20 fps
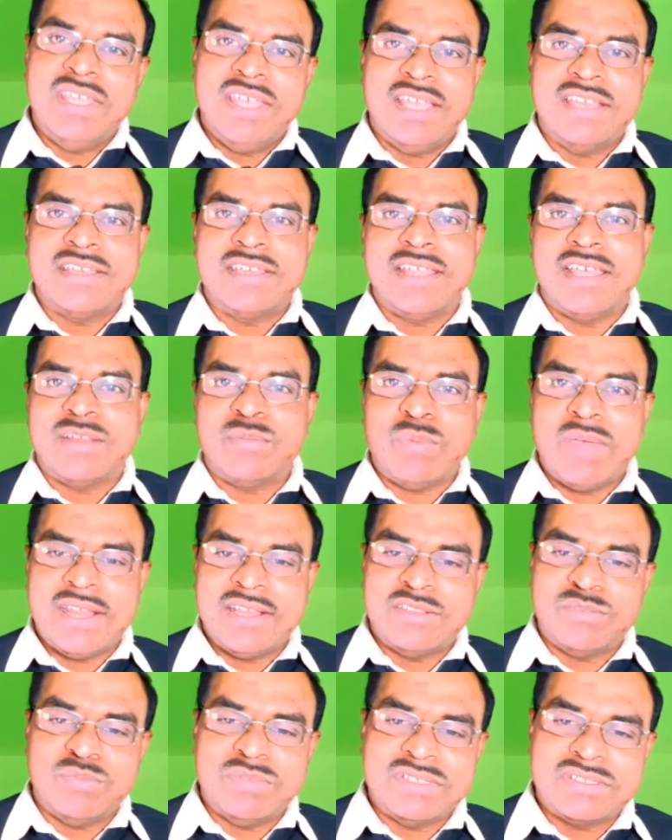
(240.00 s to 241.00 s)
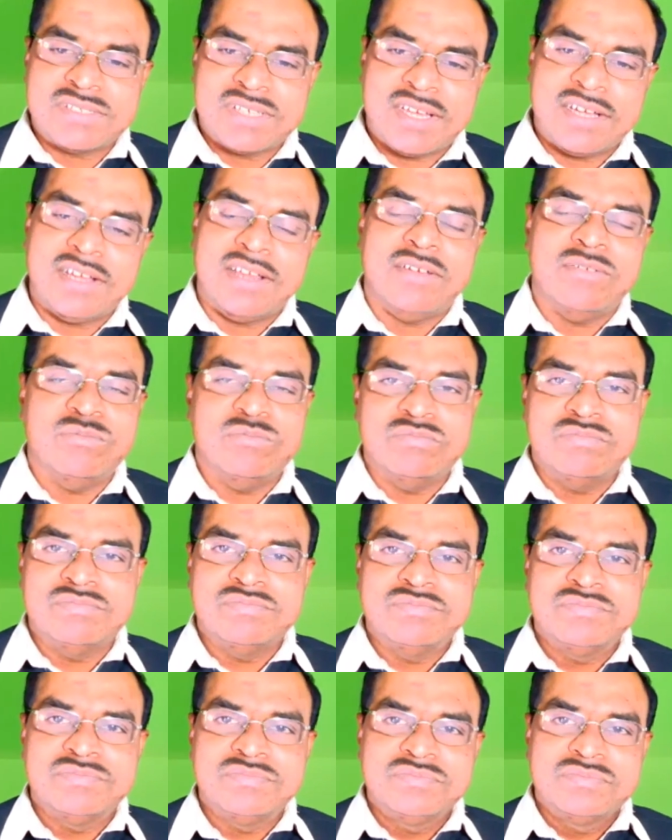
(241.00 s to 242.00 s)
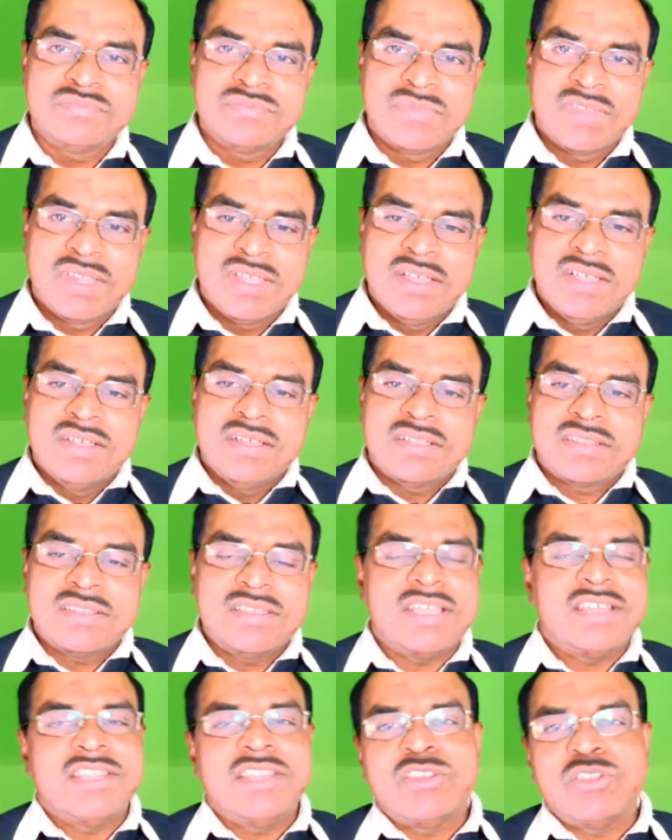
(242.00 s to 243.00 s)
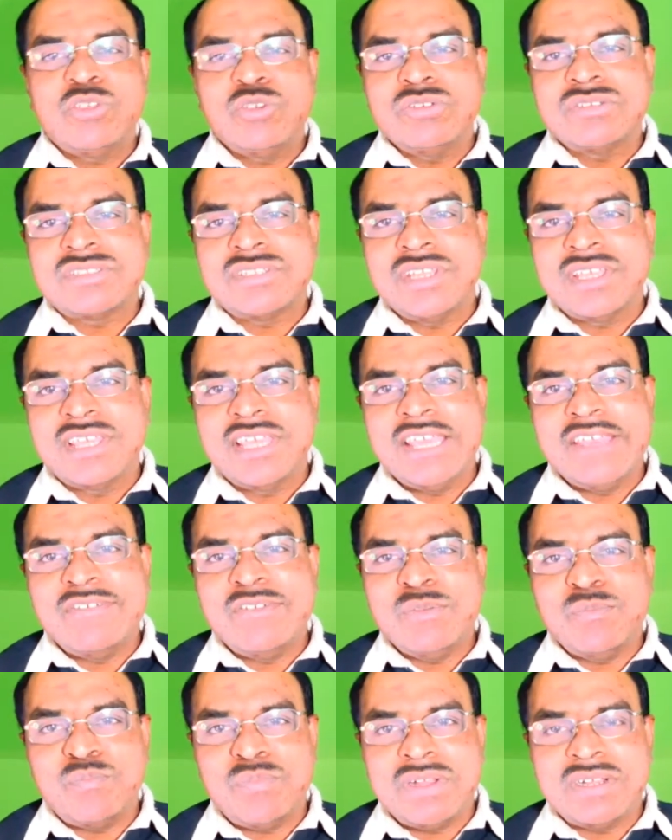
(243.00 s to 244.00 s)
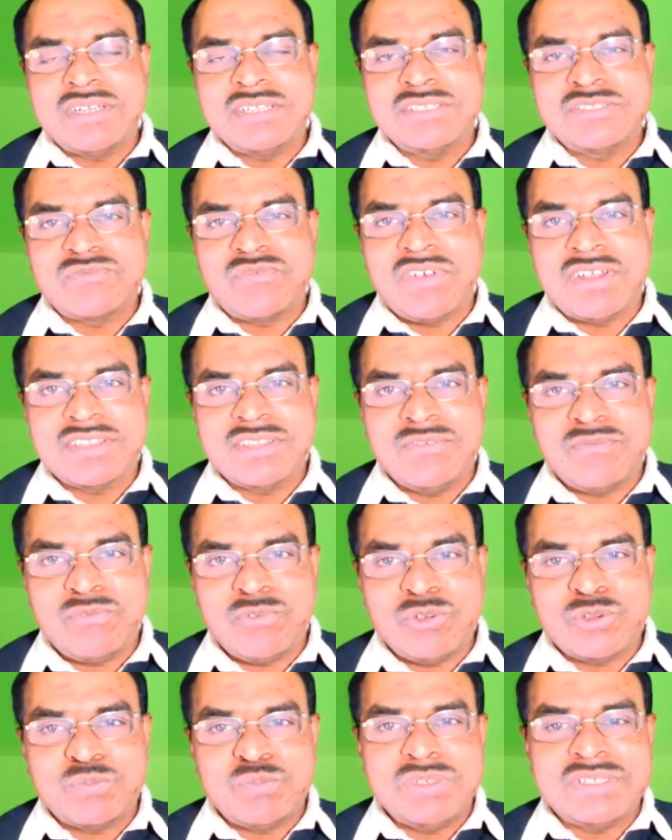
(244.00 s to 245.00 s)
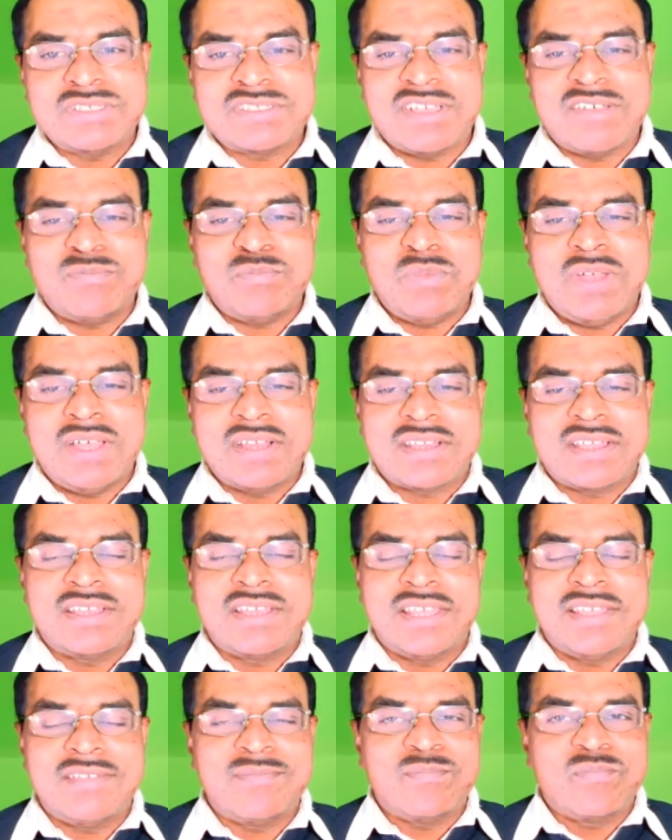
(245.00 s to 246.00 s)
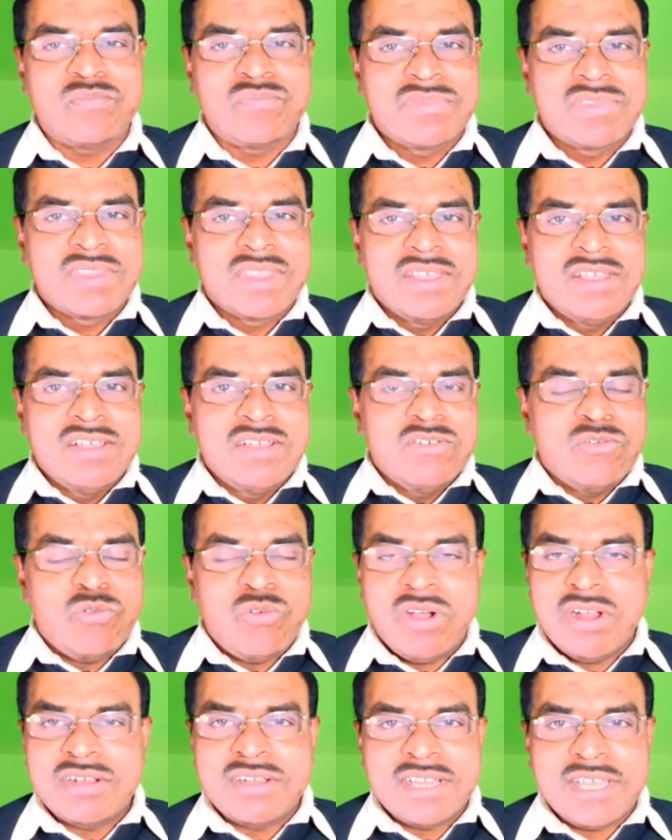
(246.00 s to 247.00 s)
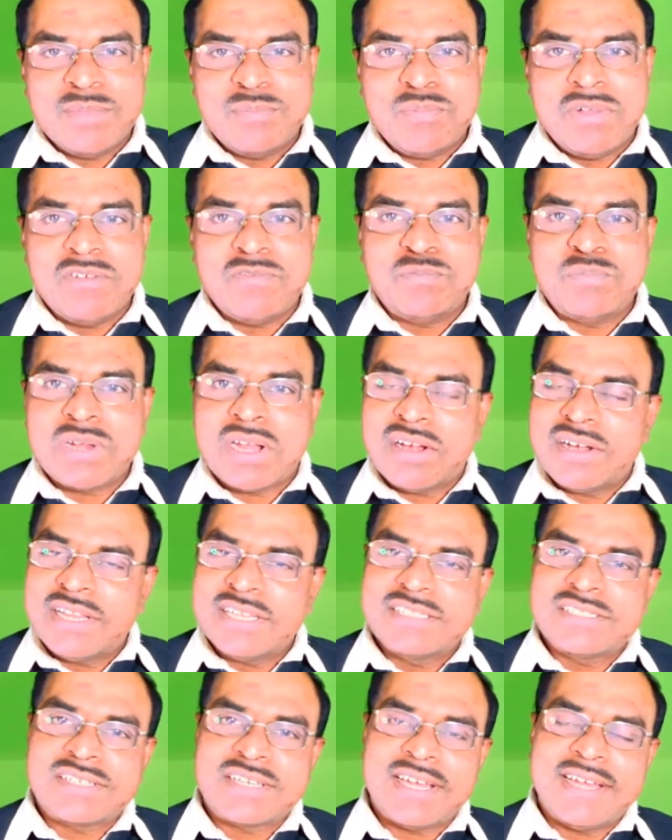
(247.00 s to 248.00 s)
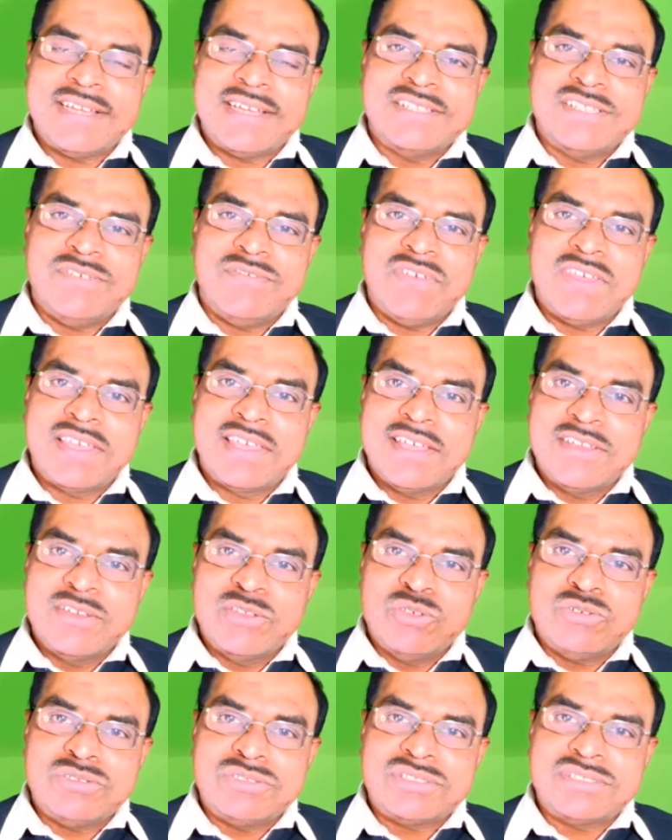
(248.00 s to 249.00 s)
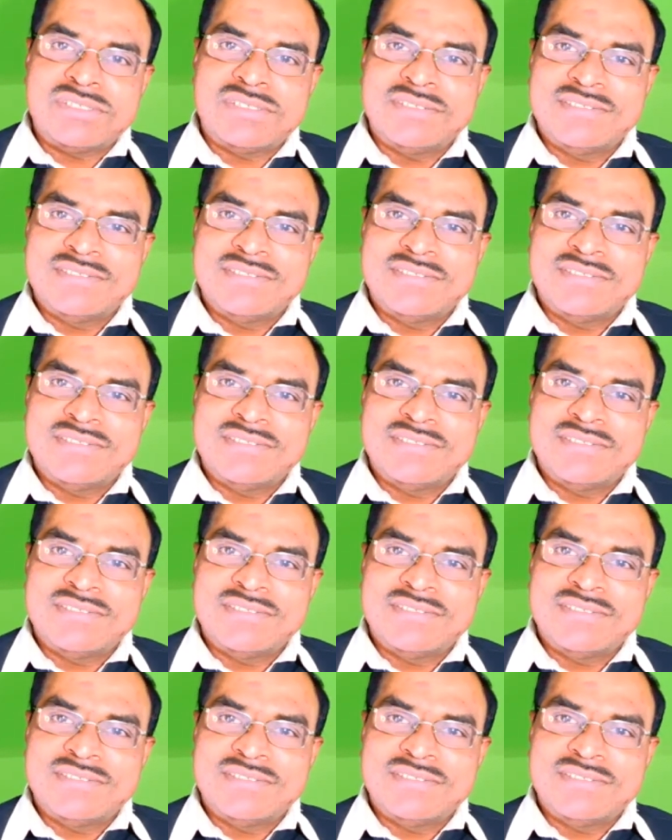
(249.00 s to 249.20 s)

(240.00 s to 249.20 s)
entire management channel. Then it used to give importance for the 4 P's of marketing. What type of product strategy we can use,